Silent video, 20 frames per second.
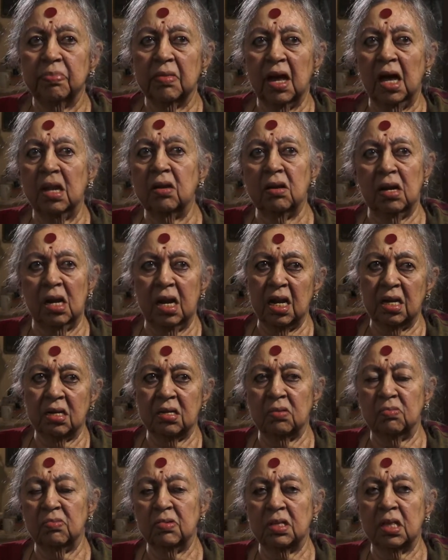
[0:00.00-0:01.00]
and
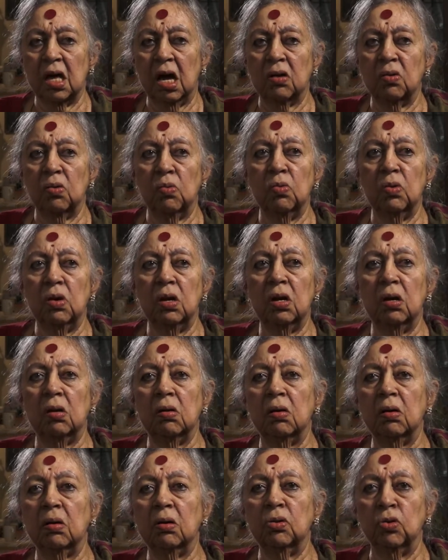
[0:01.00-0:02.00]
later with our own
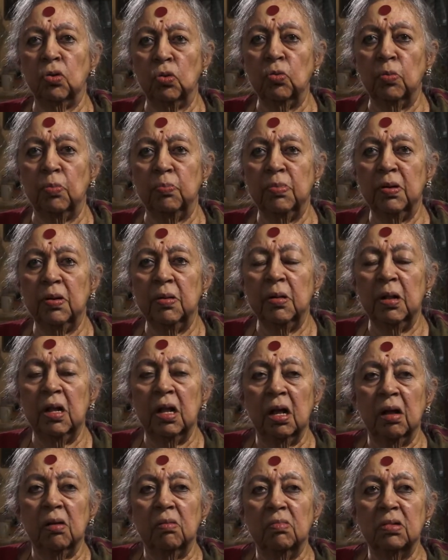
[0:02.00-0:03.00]
uh, group,
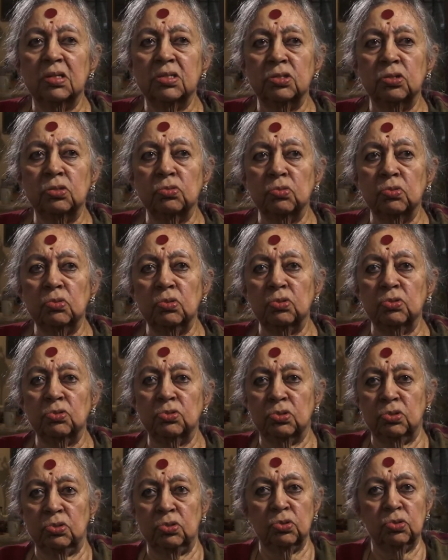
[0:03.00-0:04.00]
was you you
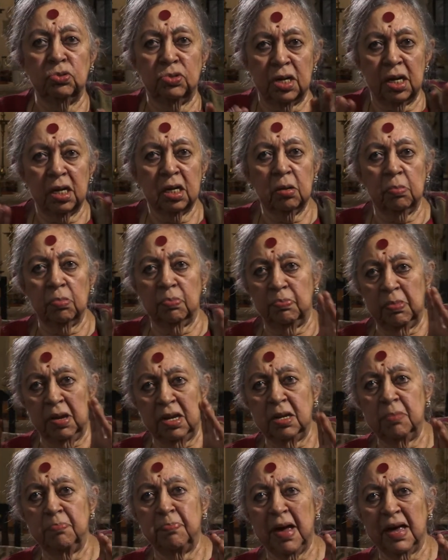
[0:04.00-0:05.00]
you take a,
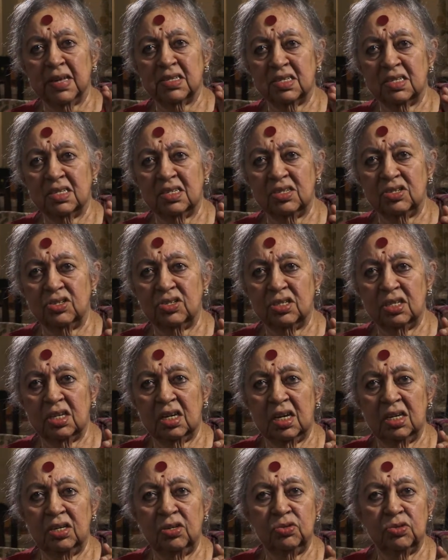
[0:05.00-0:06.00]
any passage
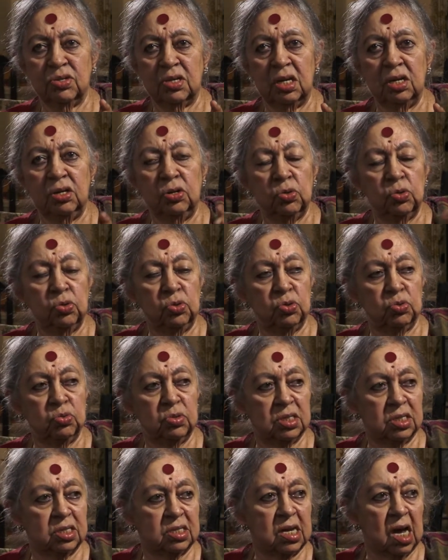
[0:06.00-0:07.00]
and you say you do
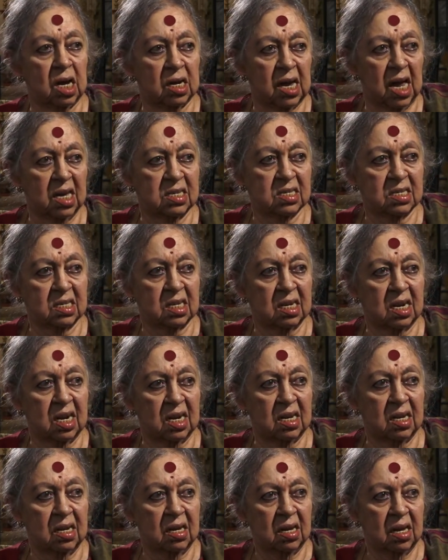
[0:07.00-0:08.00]
it
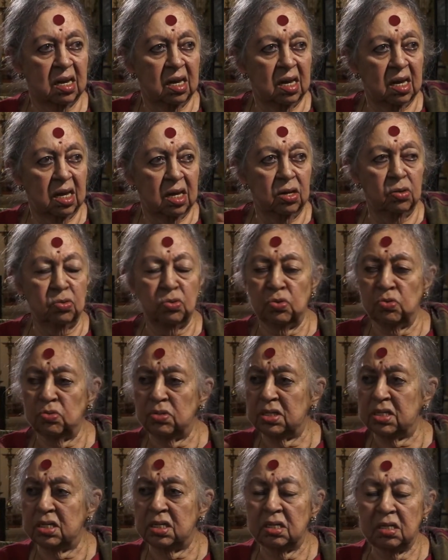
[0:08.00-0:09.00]
sarcastically, you do
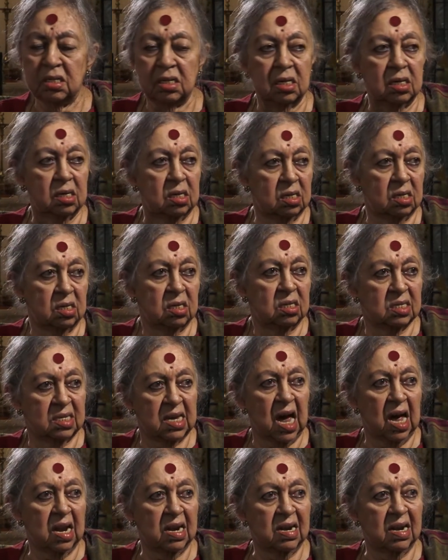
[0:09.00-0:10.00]
it
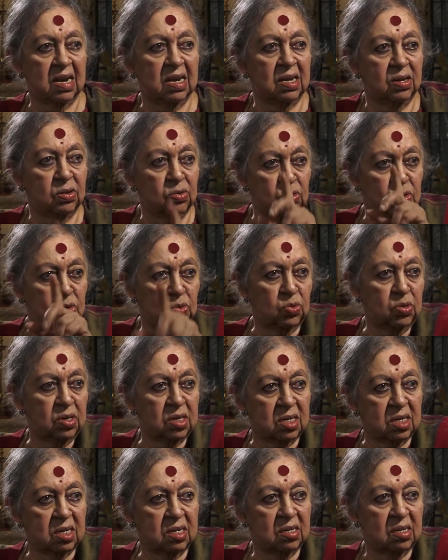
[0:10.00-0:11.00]
sadly, you do
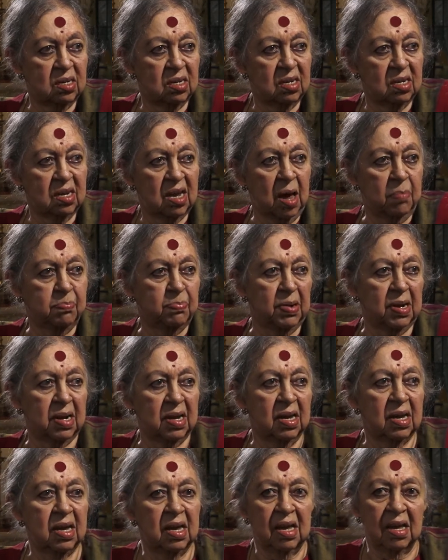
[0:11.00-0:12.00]
it
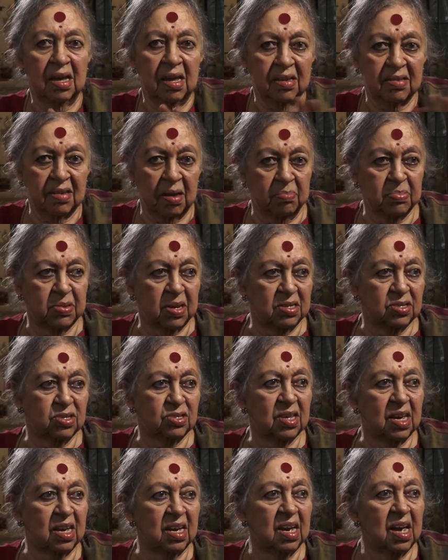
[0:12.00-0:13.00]
happily, some such
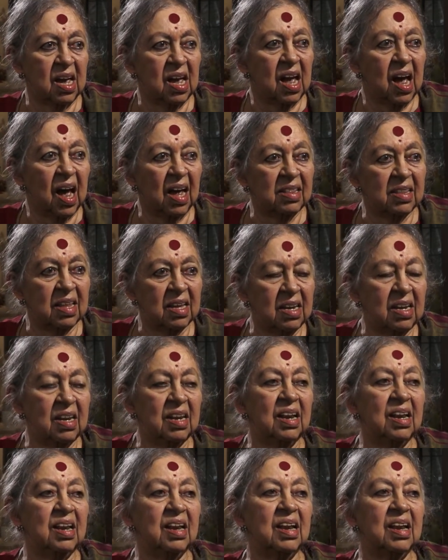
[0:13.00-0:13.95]
thing. And then